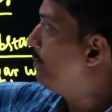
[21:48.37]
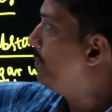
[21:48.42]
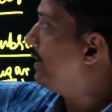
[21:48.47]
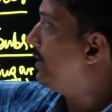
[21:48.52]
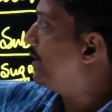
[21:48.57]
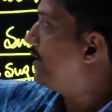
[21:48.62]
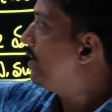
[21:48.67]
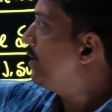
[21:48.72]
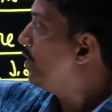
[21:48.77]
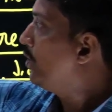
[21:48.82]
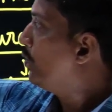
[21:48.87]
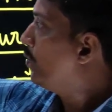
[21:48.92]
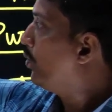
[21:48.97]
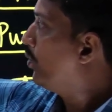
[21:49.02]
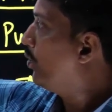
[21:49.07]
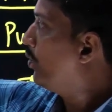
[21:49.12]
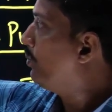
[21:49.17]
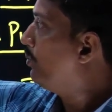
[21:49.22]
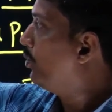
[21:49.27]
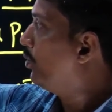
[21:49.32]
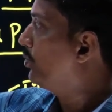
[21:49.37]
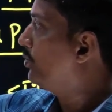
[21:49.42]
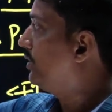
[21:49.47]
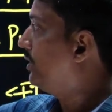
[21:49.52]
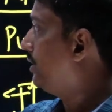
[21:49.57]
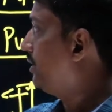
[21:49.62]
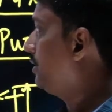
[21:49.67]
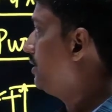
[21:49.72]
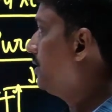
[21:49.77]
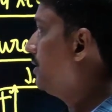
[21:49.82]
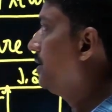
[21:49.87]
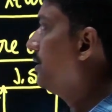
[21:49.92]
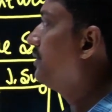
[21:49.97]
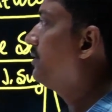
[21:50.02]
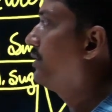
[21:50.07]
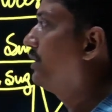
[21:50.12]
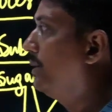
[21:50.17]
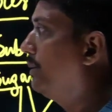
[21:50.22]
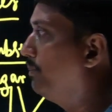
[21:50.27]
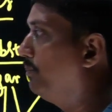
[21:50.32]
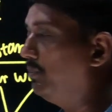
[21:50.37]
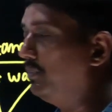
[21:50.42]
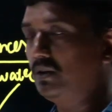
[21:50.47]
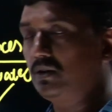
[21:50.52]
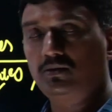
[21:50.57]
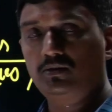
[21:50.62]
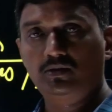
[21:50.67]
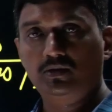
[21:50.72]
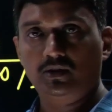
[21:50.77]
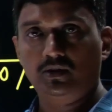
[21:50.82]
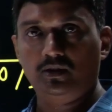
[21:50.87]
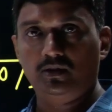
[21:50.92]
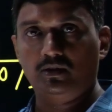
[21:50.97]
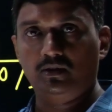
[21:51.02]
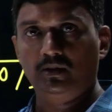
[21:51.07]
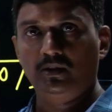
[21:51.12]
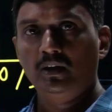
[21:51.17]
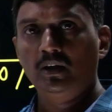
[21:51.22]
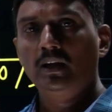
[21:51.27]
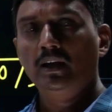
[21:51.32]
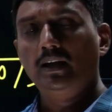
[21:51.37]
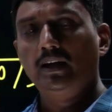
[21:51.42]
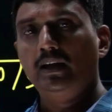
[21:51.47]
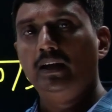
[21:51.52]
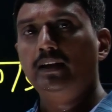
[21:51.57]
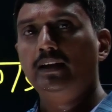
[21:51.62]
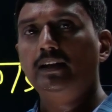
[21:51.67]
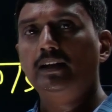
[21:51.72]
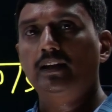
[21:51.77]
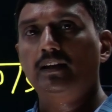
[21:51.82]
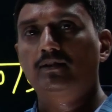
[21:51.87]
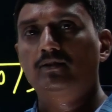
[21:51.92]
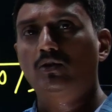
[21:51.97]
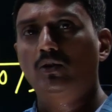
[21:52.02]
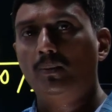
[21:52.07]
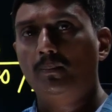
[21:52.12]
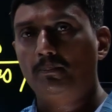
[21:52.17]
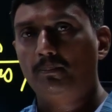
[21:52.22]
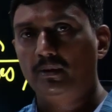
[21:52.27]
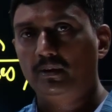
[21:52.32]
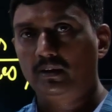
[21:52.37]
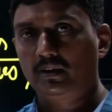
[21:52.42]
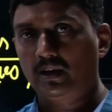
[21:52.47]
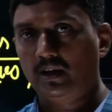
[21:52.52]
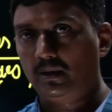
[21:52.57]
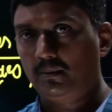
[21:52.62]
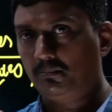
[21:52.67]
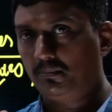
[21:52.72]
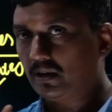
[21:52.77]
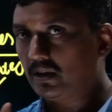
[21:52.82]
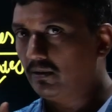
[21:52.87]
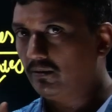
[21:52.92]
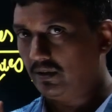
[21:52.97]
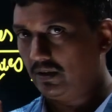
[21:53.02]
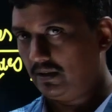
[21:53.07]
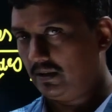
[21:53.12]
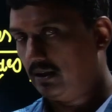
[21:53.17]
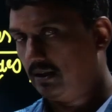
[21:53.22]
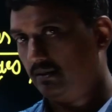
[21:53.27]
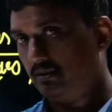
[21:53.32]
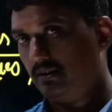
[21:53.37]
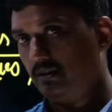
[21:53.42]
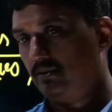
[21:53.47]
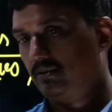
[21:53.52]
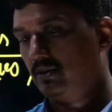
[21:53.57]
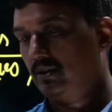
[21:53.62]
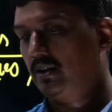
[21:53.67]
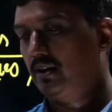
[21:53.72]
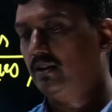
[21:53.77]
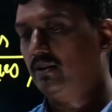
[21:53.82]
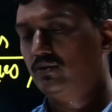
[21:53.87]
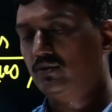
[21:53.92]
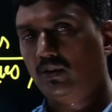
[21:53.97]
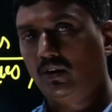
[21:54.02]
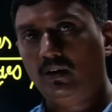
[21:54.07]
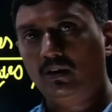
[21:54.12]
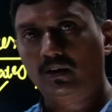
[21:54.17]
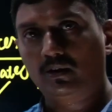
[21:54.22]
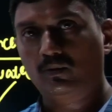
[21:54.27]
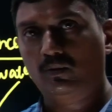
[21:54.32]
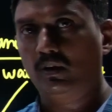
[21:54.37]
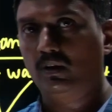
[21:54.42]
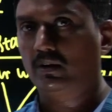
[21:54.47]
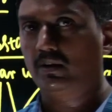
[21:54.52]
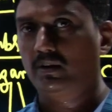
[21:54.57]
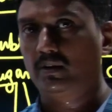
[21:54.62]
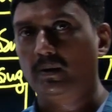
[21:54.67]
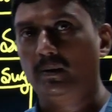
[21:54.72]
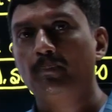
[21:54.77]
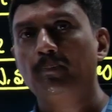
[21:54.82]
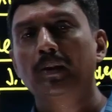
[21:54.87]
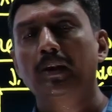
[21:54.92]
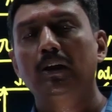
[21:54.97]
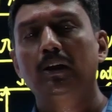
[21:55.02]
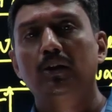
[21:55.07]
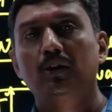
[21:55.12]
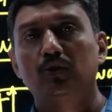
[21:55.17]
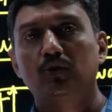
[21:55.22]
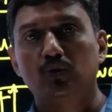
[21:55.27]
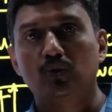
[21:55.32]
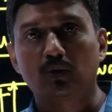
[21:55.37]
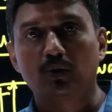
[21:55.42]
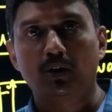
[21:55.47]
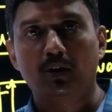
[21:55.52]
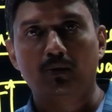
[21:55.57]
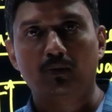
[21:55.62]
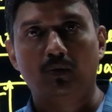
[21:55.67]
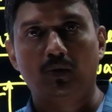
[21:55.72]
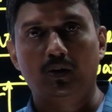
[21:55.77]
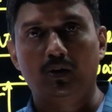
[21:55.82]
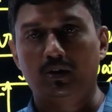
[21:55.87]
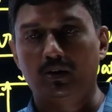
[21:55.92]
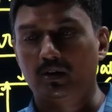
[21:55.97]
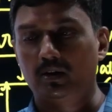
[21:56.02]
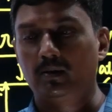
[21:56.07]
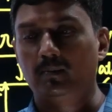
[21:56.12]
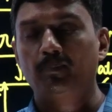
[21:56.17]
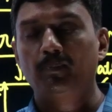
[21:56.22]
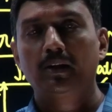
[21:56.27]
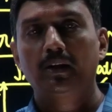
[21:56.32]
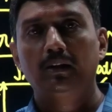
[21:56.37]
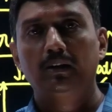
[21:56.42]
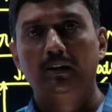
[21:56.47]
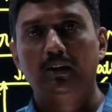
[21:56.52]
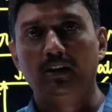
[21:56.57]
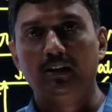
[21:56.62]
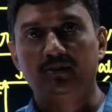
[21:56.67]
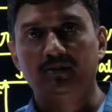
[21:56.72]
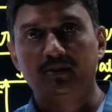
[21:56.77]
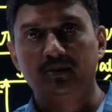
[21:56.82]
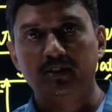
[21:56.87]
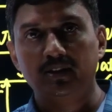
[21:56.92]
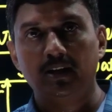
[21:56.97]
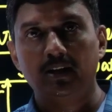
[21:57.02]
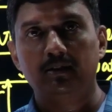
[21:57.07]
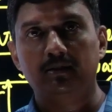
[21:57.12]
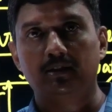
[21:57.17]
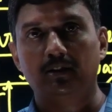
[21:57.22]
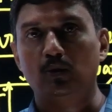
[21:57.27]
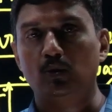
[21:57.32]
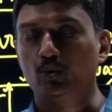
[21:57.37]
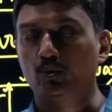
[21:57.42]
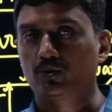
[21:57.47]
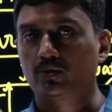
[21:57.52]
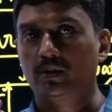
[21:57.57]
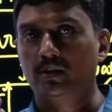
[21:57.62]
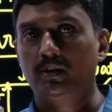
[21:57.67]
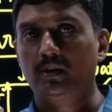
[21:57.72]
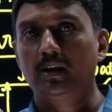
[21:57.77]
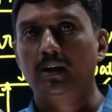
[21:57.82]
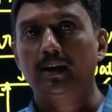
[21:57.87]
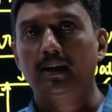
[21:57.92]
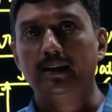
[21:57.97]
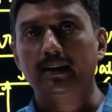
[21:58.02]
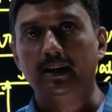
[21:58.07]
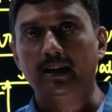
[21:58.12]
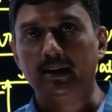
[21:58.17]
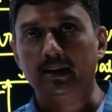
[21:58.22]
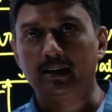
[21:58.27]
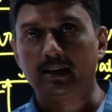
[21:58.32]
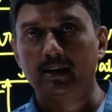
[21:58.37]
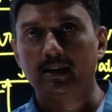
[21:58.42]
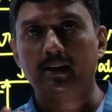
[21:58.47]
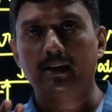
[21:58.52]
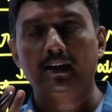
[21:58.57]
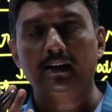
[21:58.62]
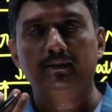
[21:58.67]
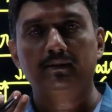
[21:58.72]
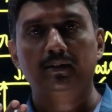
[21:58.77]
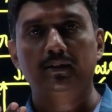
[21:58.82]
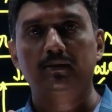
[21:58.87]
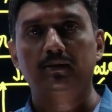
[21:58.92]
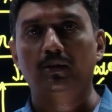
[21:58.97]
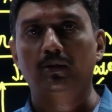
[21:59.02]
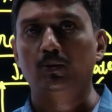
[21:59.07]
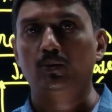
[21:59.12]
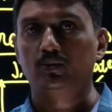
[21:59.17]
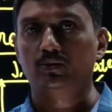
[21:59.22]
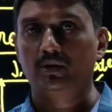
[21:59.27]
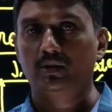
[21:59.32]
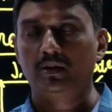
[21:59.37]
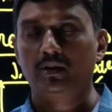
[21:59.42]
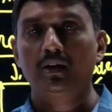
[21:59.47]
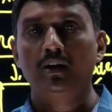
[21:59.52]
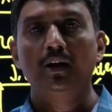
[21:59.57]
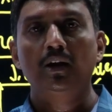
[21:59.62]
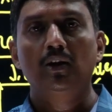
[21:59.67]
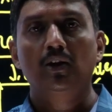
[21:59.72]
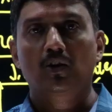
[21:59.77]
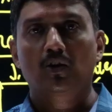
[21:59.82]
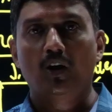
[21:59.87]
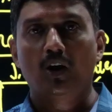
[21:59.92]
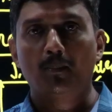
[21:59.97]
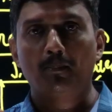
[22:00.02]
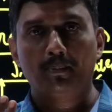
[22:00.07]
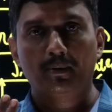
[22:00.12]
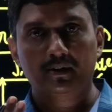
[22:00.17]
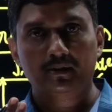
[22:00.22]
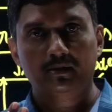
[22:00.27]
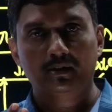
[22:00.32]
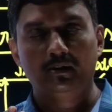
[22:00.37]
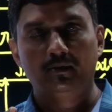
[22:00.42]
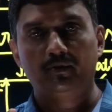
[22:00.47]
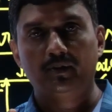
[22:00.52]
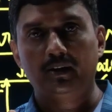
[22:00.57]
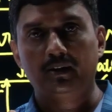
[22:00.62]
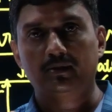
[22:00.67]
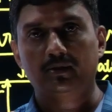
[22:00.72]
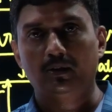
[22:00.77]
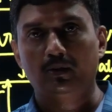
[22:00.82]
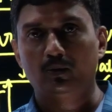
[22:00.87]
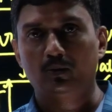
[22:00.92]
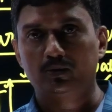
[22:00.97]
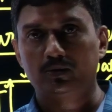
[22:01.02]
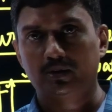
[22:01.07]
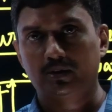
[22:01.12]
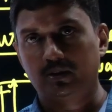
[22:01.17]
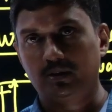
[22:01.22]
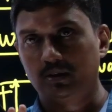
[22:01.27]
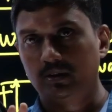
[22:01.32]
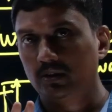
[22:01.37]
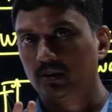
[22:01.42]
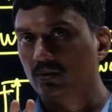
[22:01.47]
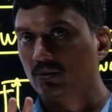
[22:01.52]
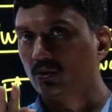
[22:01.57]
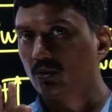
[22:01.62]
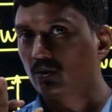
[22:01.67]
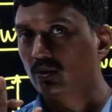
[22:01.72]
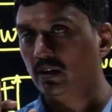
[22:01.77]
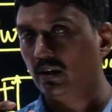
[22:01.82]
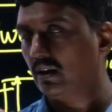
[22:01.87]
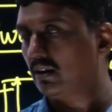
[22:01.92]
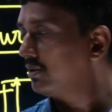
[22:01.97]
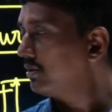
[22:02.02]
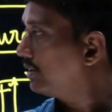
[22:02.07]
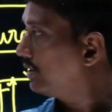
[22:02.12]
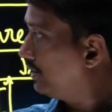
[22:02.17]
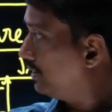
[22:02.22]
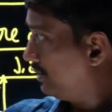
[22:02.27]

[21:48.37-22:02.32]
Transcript: be homogeneous mixture. Any example can be given. As I said, salt water, sugar water, HCl solution, nitric acid solution, copper sulfate solution. So there's